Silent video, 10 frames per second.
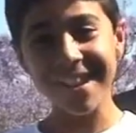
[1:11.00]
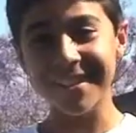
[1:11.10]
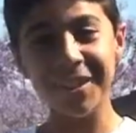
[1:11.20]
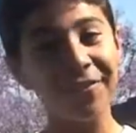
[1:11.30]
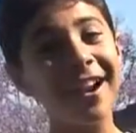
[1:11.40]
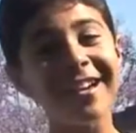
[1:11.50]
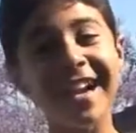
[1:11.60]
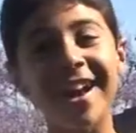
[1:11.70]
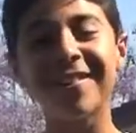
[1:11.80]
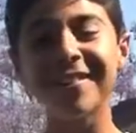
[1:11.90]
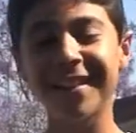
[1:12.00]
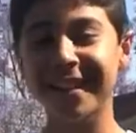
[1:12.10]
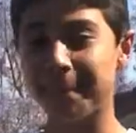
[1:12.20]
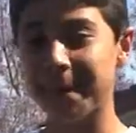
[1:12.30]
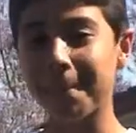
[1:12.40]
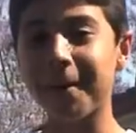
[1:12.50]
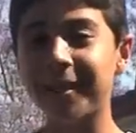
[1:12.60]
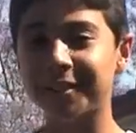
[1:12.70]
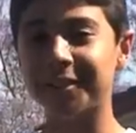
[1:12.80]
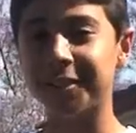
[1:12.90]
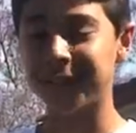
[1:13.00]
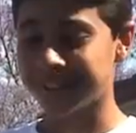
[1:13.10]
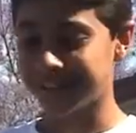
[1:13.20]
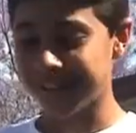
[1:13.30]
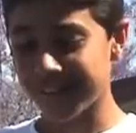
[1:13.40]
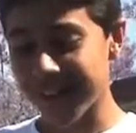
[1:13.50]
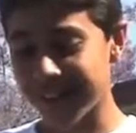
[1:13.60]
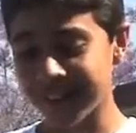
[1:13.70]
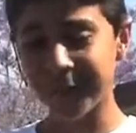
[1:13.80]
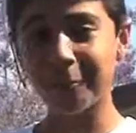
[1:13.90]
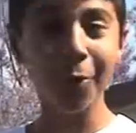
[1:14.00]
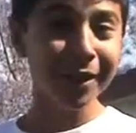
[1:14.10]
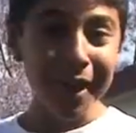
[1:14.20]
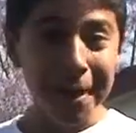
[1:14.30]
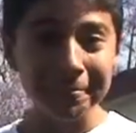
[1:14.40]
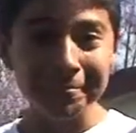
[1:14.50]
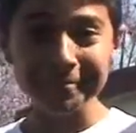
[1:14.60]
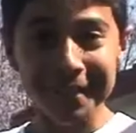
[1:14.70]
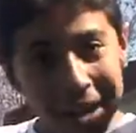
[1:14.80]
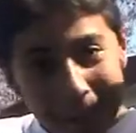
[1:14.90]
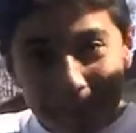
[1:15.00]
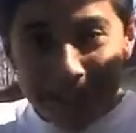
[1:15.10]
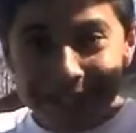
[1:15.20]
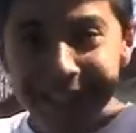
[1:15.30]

then you can find it out. It could be a monster. And then roll it up and play